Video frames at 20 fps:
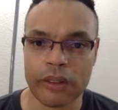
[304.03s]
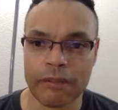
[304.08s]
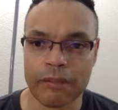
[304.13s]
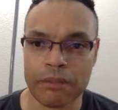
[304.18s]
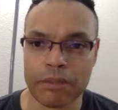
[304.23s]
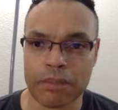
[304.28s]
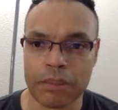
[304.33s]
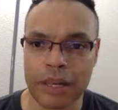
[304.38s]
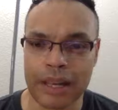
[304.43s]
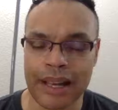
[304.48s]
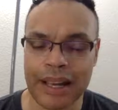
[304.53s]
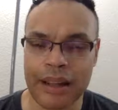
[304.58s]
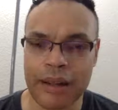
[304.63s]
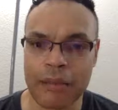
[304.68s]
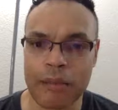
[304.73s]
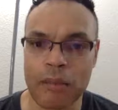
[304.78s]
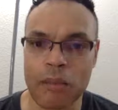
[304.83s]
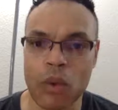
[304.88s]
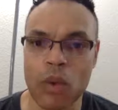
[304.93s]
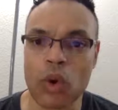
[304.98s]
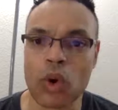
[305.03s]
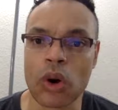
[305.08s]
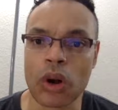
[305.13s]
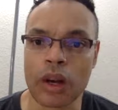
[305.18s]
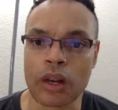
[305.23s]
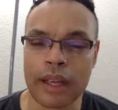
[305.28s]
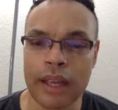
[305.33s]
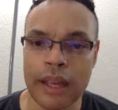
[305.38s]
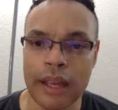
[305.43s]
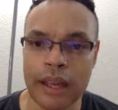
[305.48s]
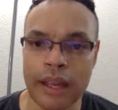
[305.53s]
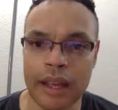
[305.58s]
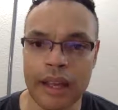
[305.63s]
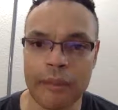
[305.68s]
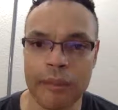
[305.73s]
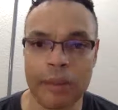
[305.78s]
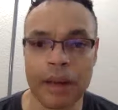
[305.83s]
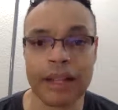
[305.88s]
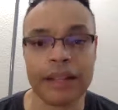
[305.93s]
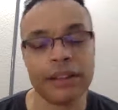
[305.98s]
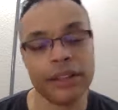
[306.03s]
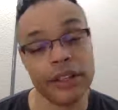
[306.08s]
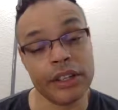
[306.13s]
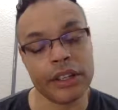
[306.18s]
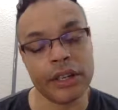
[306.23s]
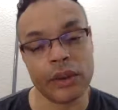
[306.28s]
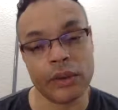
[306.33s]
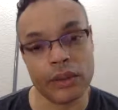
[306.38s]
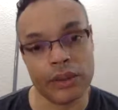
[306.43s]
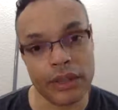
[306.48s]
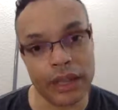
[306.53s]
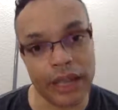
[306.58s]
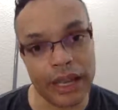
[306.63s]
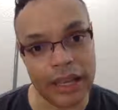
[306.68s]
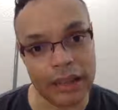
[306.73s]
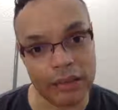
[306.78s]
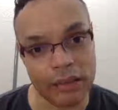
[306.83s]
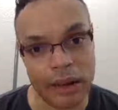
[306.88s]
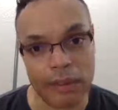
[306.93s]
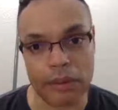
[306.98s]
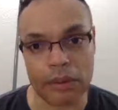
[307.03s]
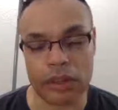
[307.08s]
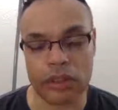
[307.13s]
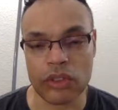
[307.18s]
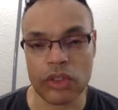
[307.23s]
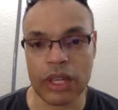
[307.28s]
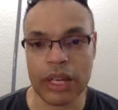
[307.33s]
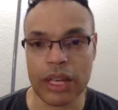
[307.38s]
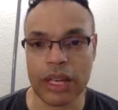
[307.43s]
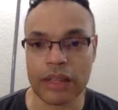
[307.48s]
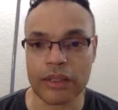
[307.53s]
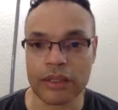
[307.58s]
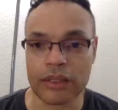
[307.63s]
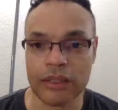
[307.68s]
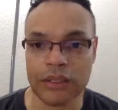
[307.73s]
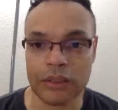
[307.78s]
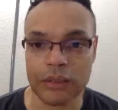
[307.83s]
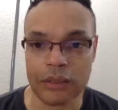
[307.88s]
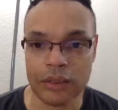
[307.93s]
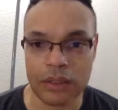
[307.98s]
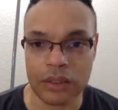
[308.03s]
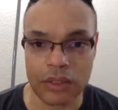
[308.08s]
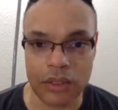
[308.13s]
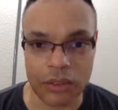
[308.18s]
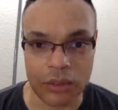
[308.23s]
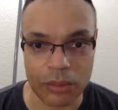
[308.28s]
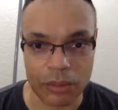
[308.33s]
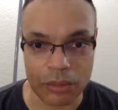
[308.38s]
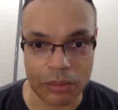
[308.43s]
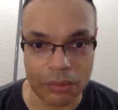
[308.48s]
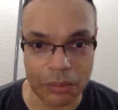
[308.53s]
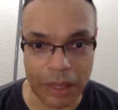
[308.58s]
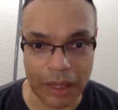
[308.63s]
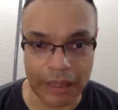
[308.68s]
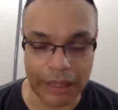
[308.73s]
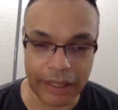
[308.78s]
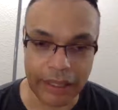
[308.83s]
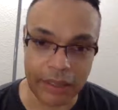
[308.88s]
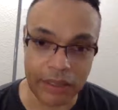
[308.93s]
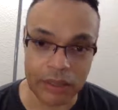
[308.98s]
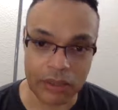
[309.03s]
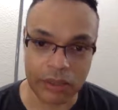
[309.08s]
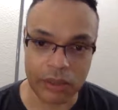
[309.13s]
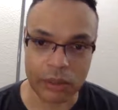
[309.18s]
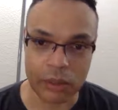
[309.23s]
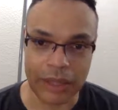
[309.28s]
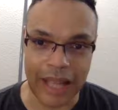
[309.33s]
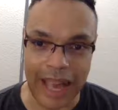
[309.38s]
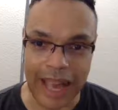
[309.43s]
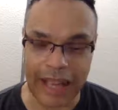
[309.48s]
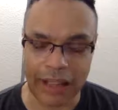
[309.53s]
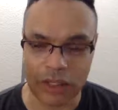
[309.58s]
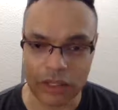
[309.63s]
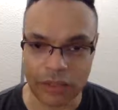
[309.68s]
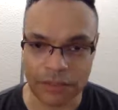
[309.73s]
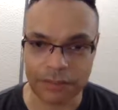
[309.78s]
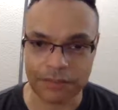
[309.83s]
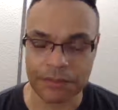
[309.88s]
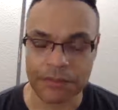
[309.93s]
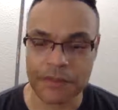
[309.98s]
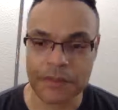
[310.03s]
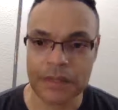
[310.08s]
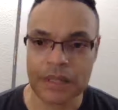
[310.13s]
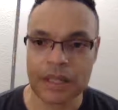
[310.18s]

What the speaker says: have brought out more. But, you know, it's again, Robert Rodriguez, he's just mainly concerned with action.